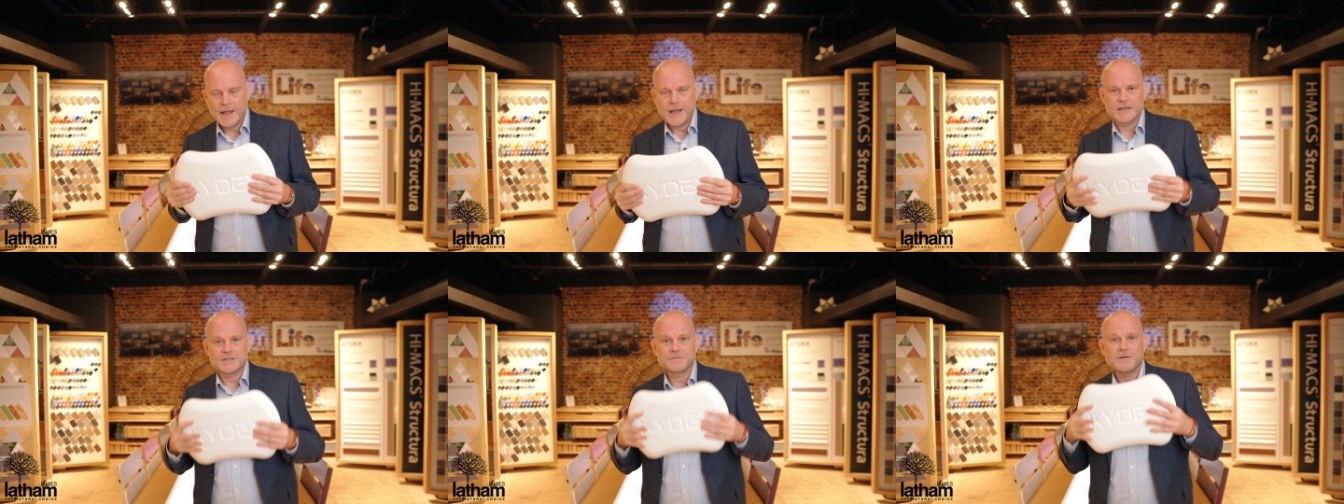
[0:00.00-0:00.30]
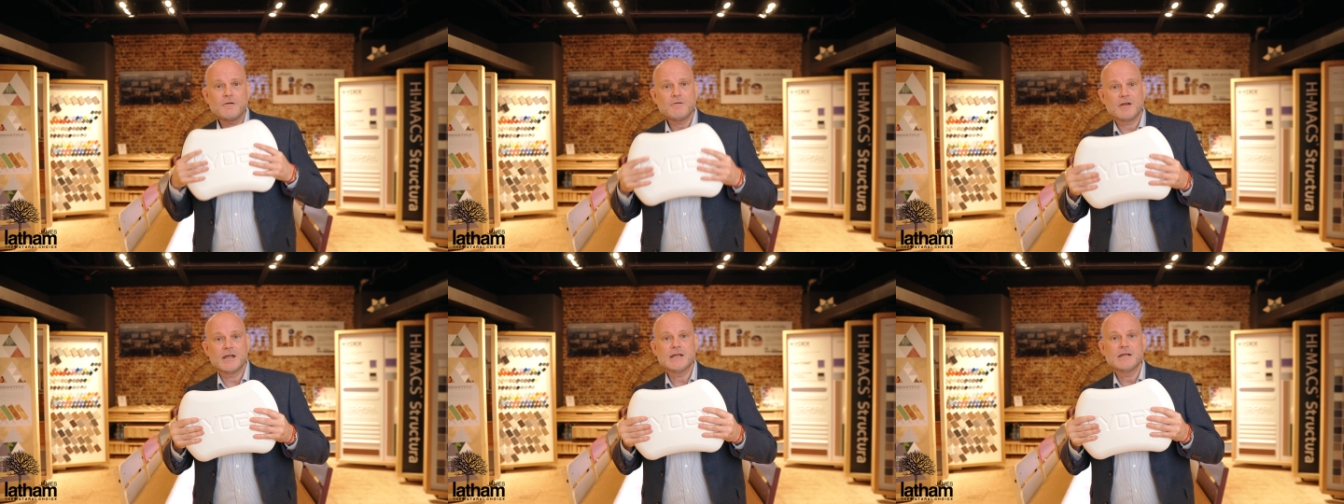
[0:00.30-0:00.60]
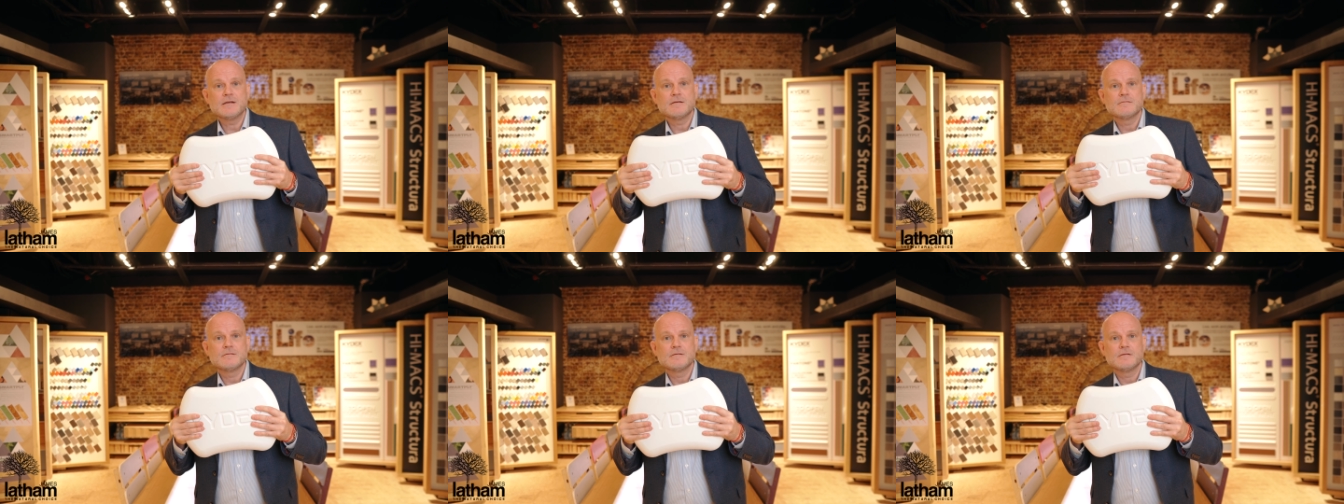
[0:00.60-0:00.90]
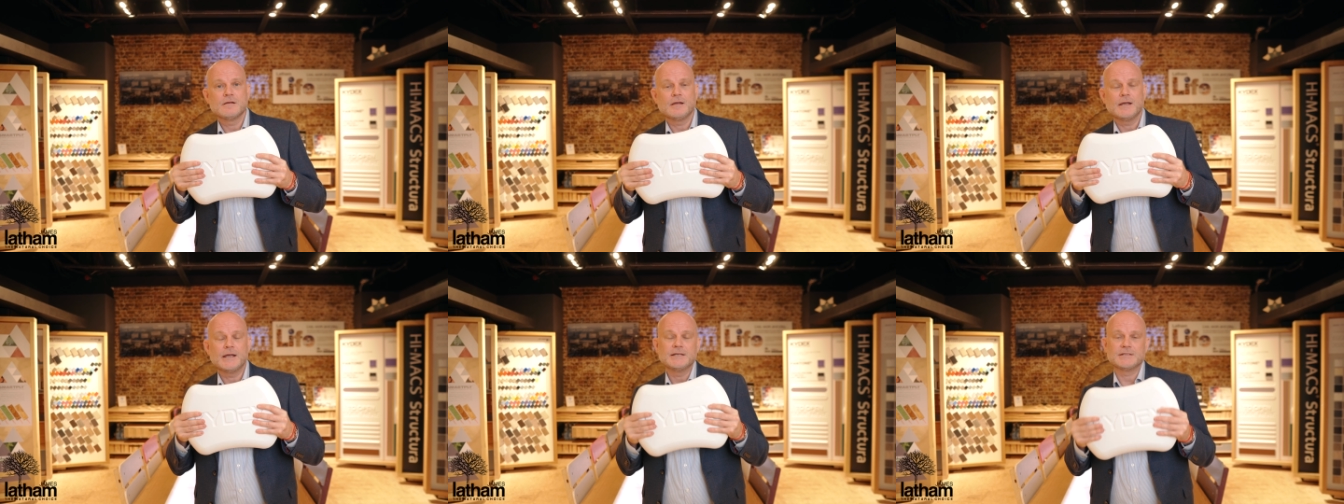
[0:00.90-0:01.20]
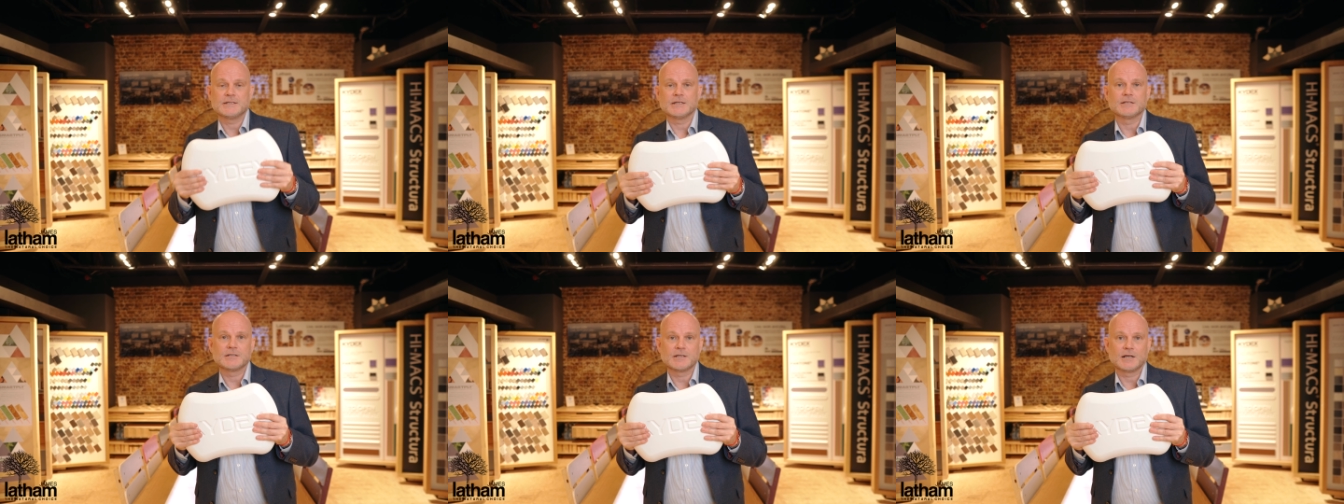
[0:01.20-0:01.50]
It's very
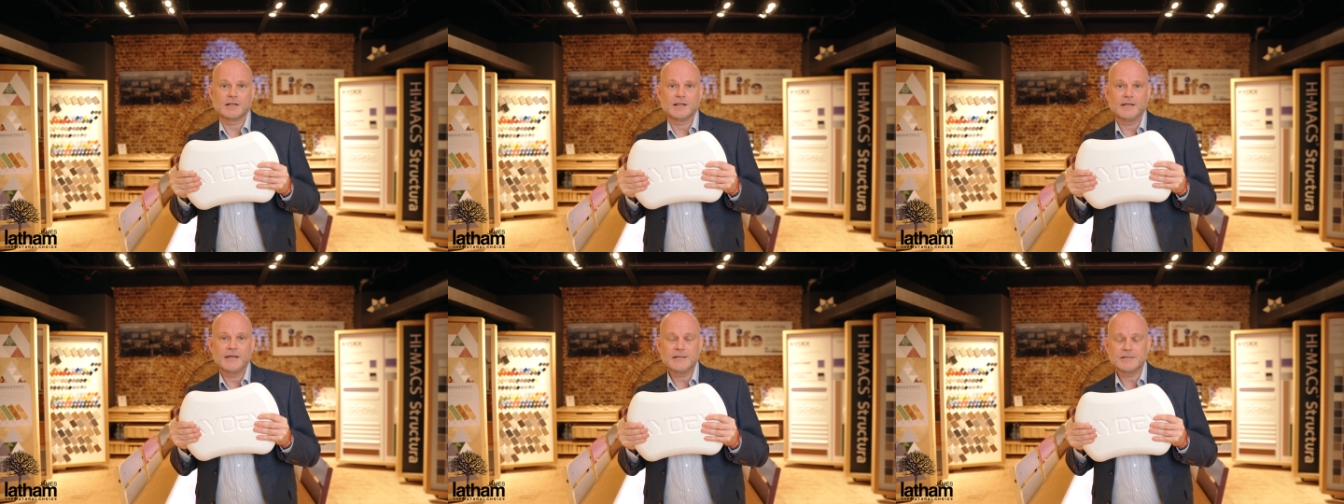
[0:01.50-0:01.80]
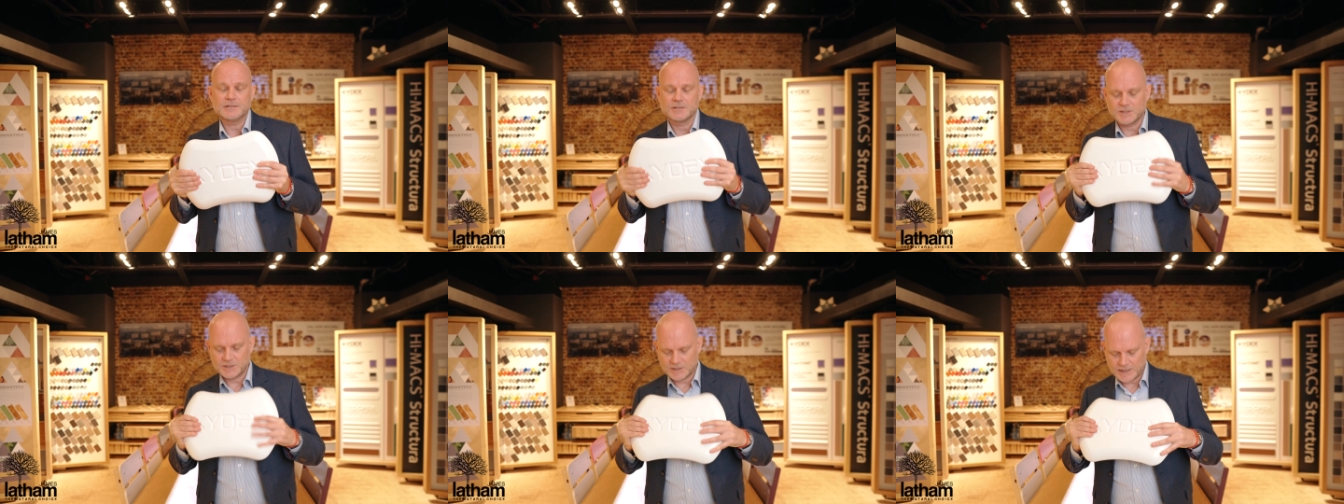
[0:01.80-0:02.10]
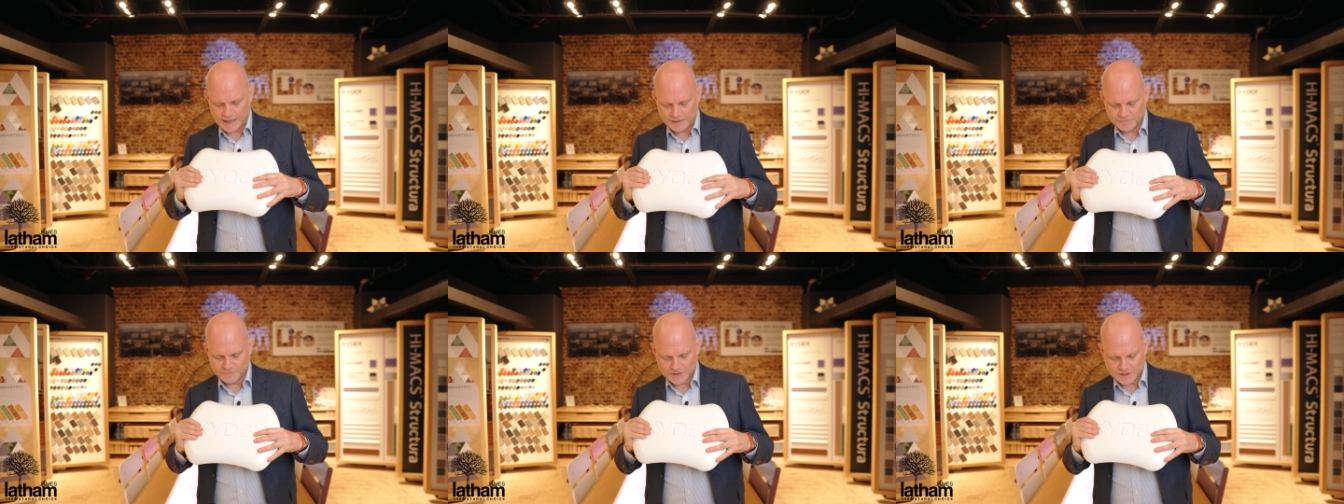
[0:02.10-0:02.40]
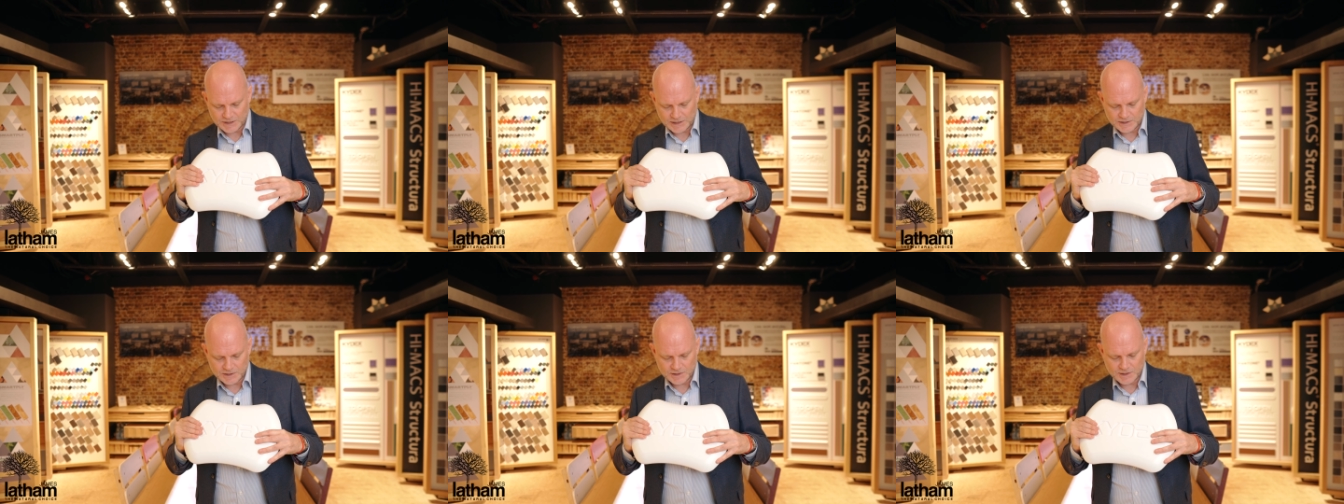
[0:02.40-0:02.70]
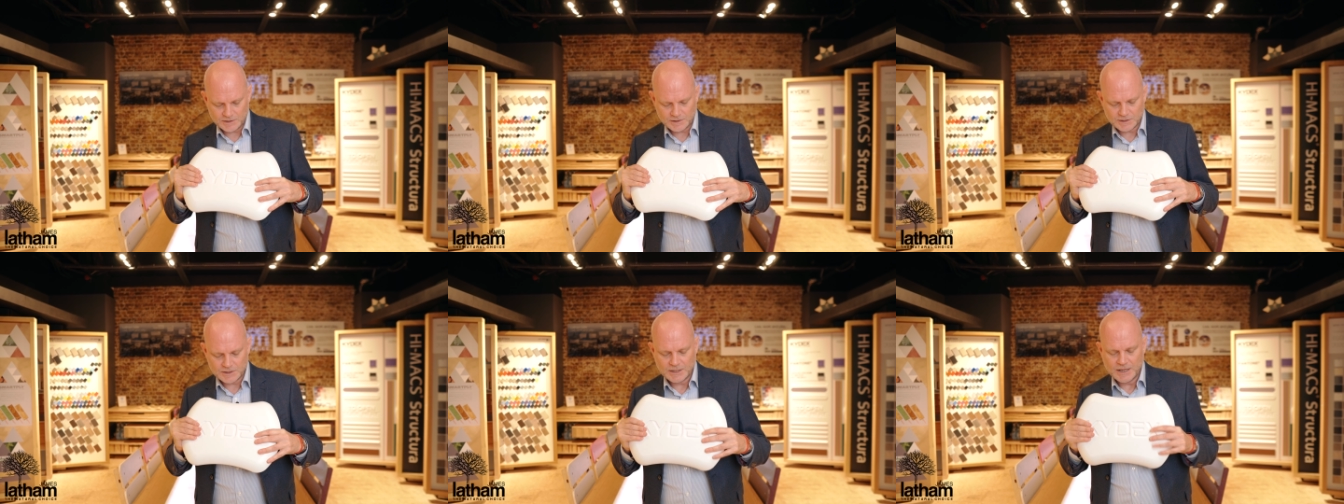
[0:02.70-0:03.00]
easy to clean and stain
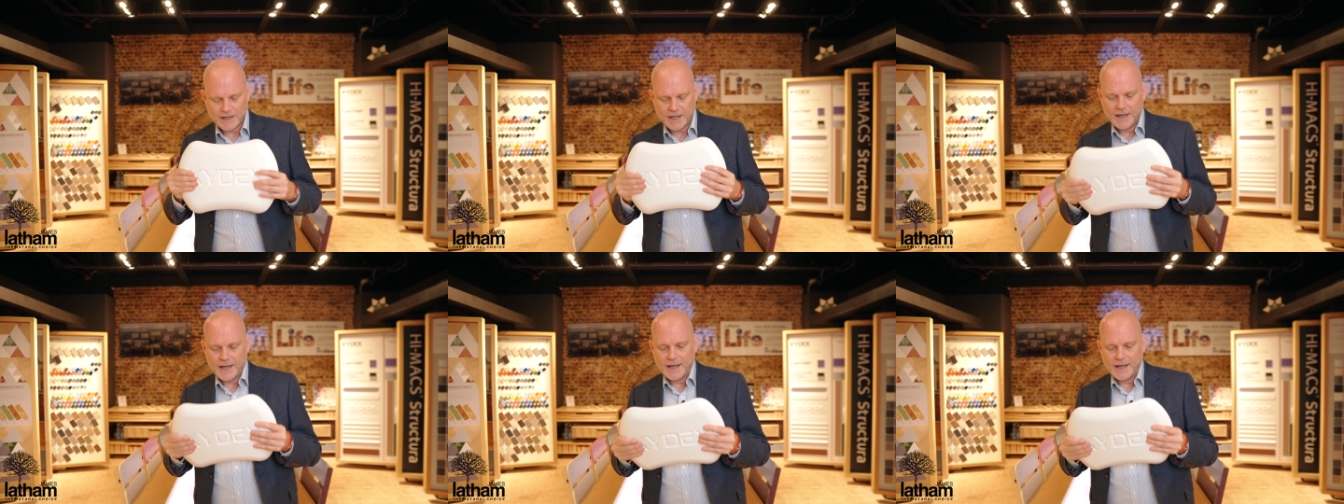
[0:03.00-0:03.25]
resistant,